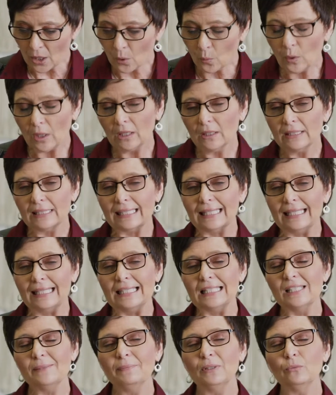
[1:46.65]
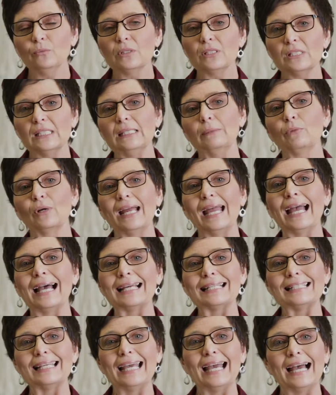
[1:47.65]
Well, the kinsman redeemer
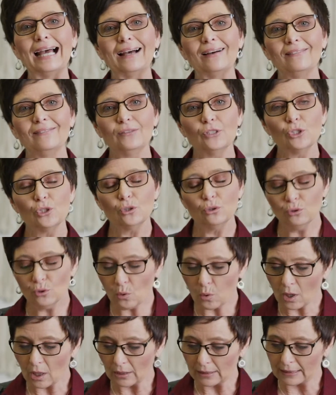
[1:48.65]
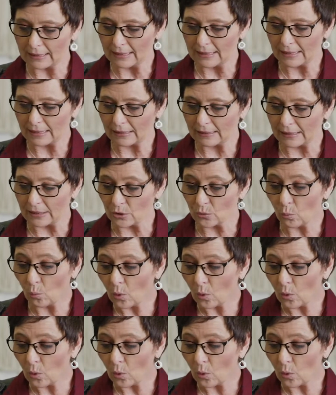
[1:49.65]
had to have two qualities at least.